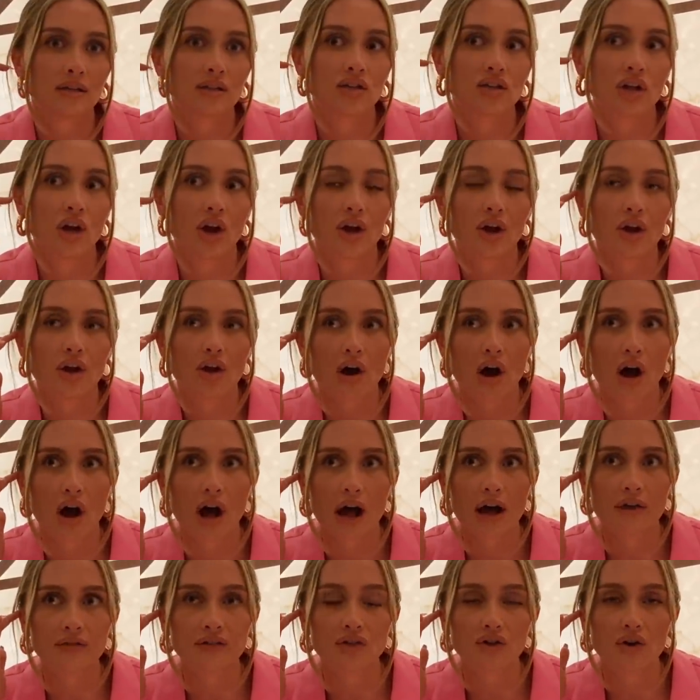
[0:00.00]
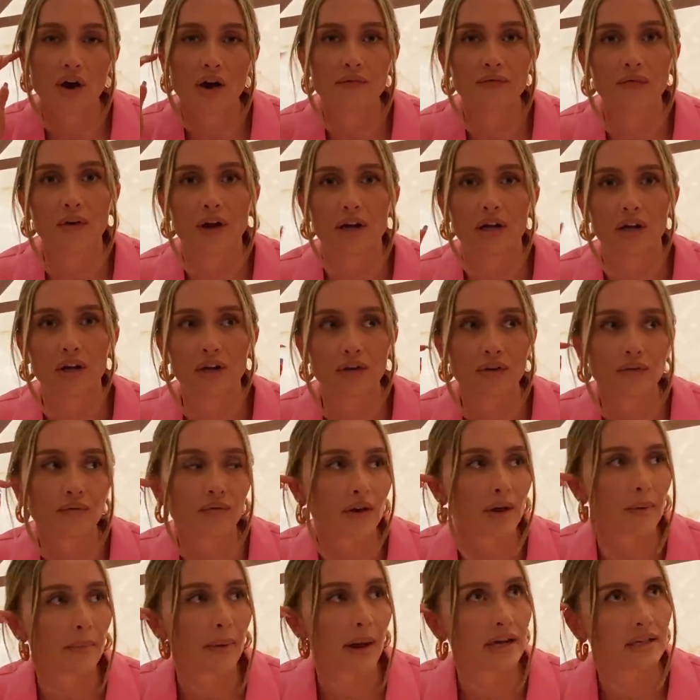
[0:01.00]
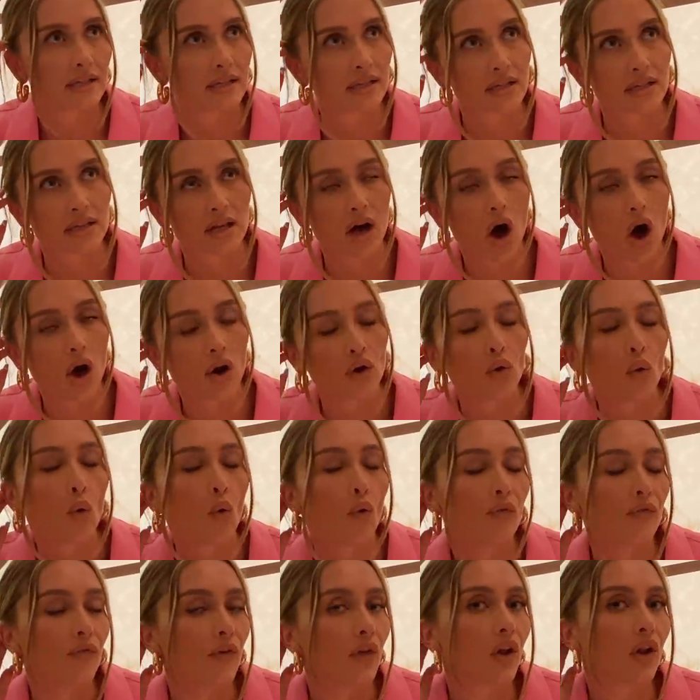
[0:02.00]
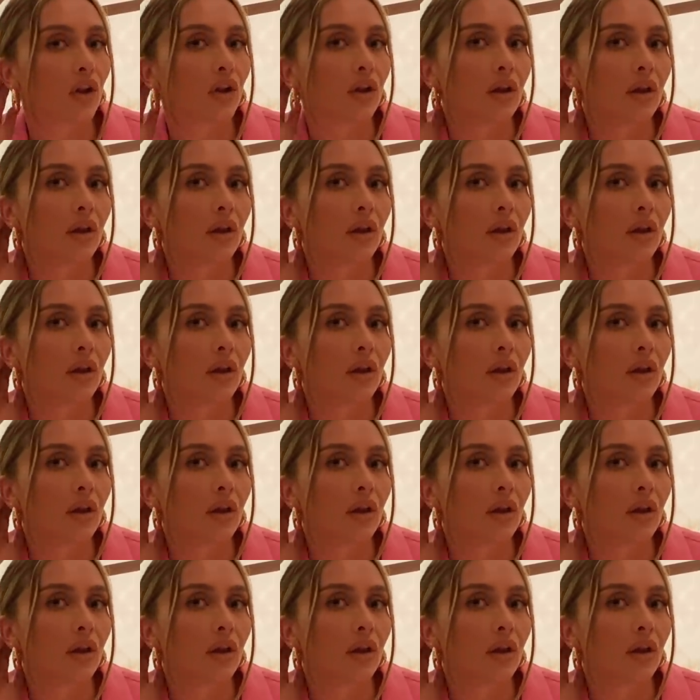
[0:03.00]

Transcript: So I'll have to try and find gluten free pastas that aren't gluten free.